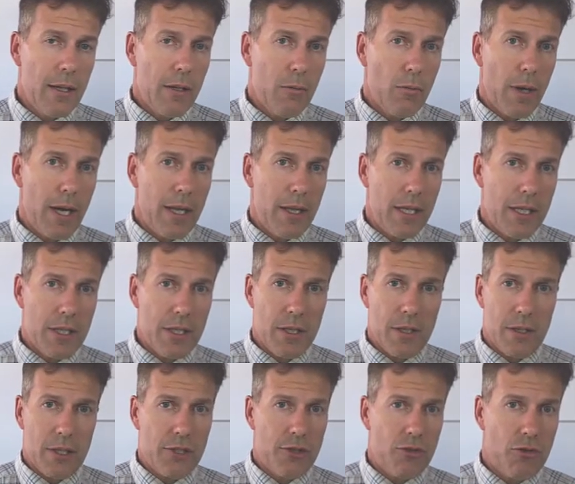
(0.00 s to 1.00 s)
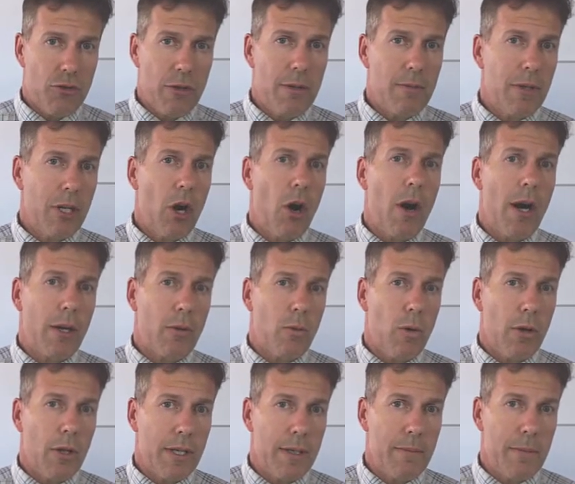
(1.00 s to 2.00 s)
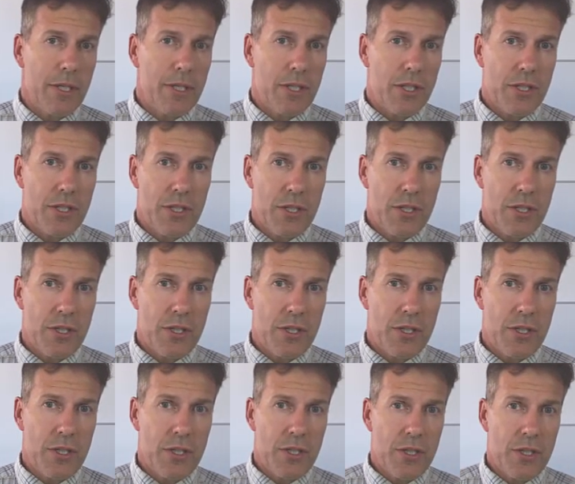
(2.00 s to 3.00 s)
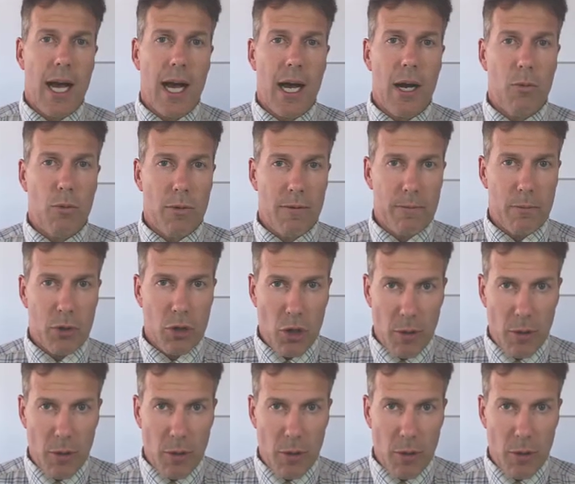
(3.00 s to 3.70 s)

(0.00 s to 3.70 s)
where these are extremely high quality businesses with